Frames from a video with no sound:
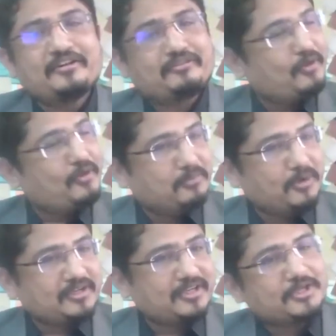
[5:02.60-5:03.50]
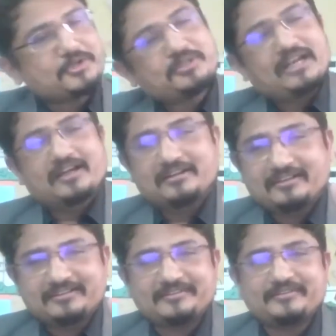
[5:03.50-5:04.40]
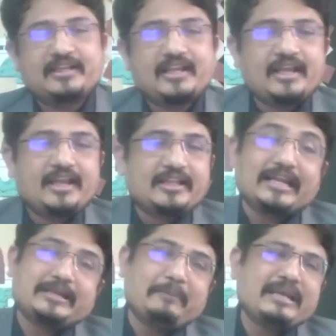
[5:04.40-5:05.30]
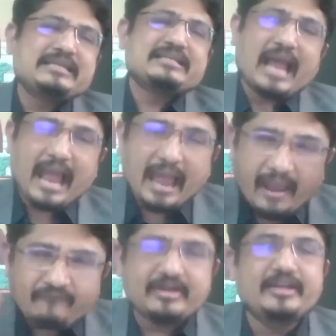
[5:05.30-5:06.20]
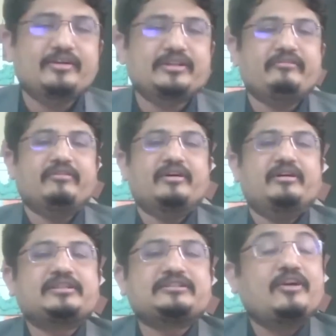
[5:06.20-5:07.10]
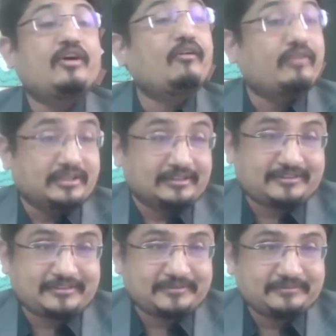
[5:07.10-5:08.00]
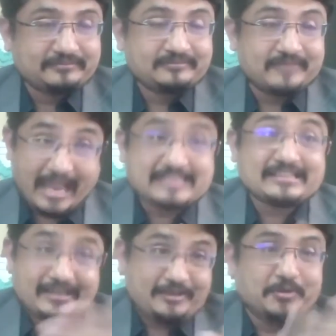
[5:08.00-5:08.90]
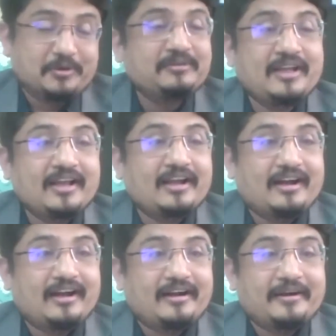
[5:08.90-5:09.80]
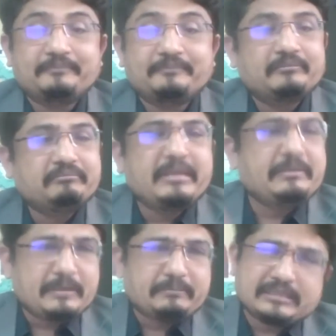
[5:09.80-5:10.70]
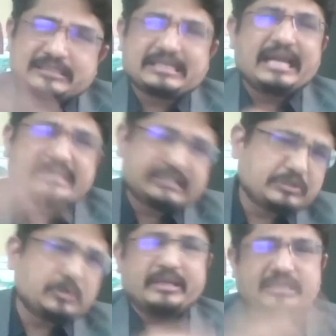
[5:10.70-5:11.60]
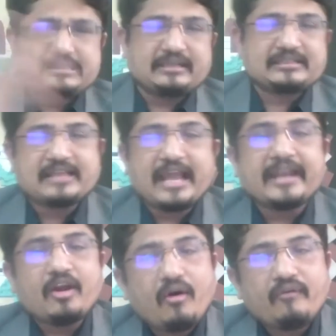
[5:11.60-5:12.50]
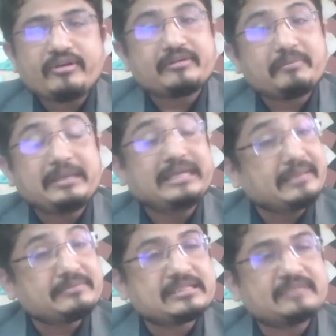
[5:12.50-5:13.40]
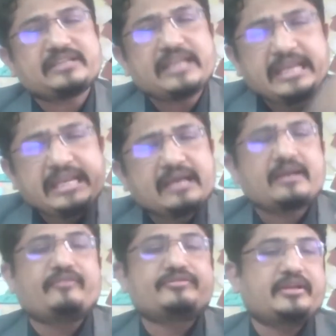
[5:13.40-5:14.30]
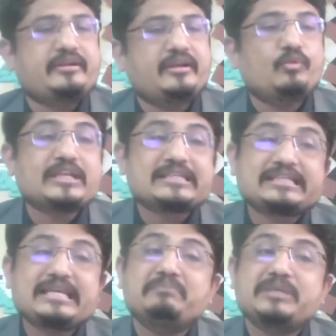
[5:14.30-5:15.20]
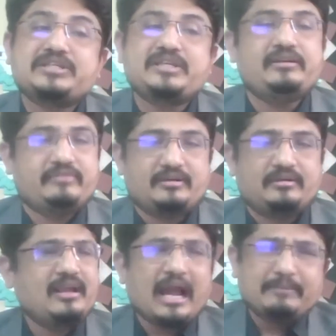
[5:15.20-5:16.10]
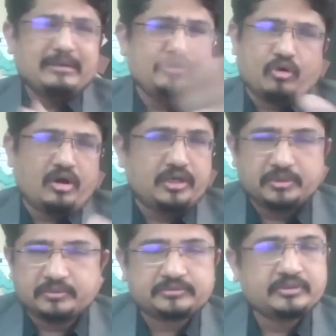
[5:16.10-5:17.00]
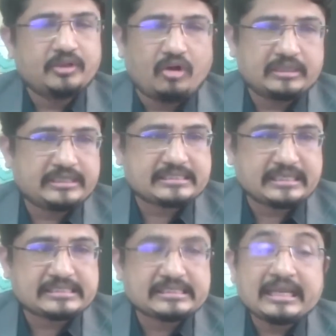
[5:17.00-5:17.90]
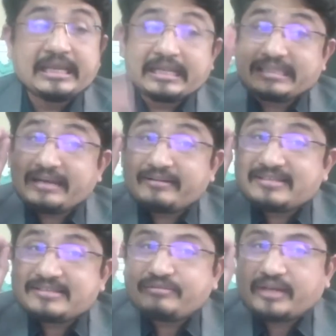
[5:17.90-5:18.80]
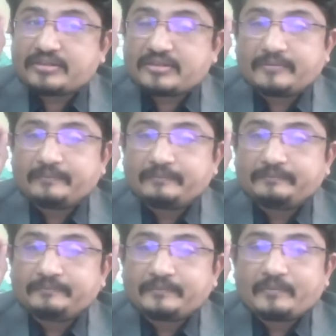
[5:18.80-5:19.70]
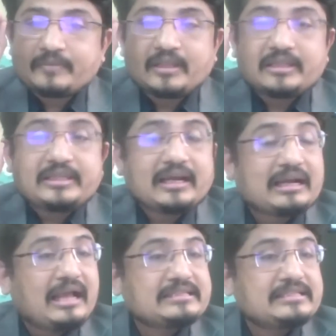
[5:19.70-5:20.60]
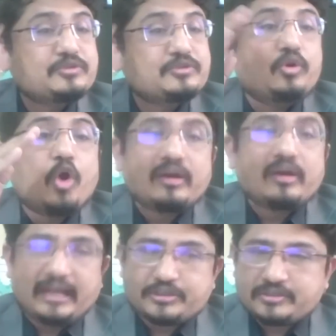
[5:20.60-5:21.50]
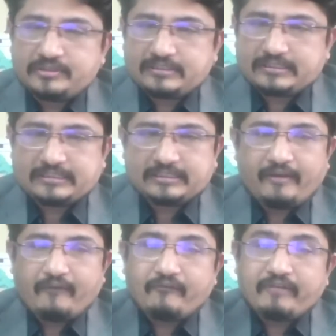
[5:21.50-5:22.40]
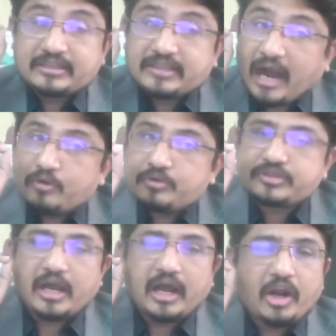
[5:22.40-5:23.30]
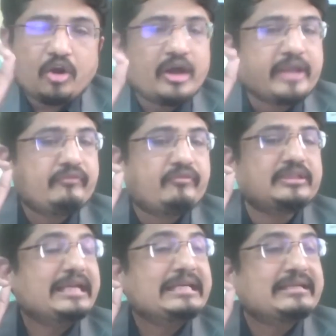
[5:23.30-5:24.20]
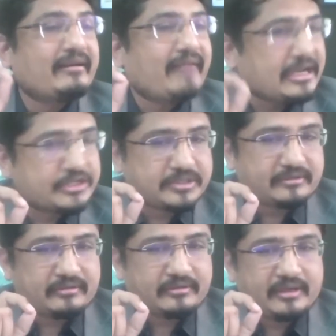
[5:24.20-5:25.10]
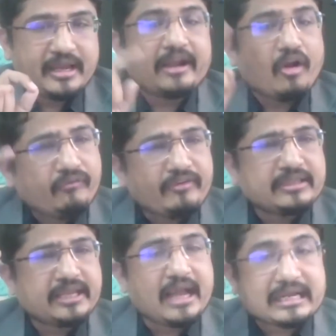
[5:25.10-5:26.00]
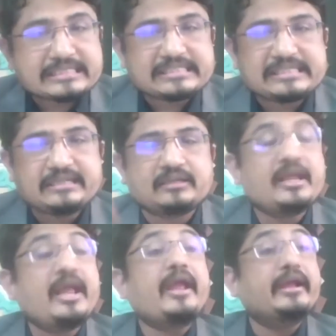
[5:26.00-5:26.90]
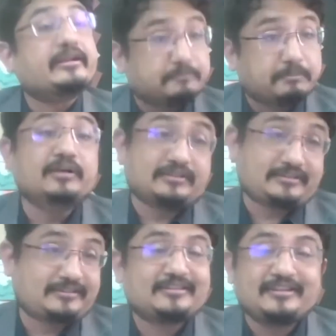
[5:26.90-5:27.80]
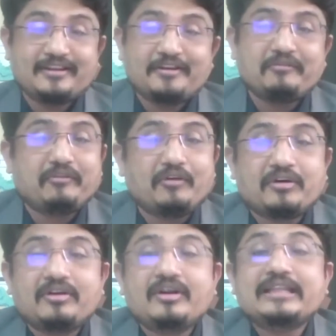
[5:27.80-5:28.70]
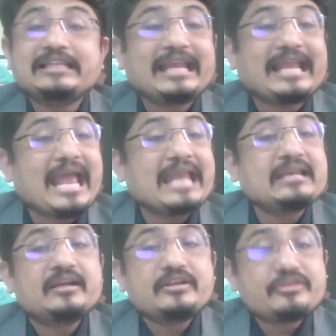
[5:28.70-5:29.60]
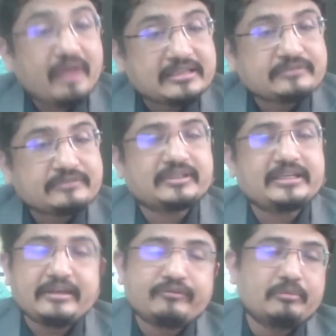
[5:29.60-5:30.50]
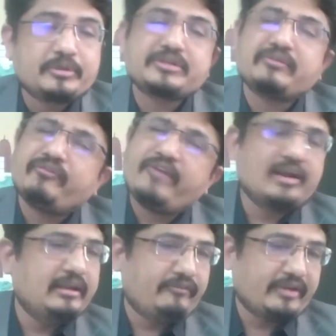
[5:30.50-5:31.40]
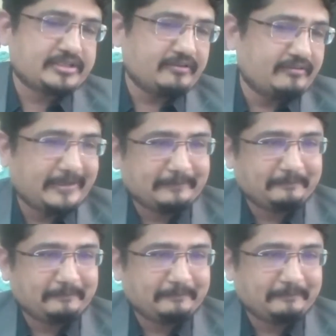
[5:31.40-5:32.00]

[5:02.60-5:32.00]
from book to the learner. They depend heavily on the works of others. As you know, many people cite so many things and often repeat themselves year after year with the same material. I believe you all know all these things. They restrict their classes to long lectures without allowing for the interaction. And often they are considered experts, for they can transfer the information fairly effectively.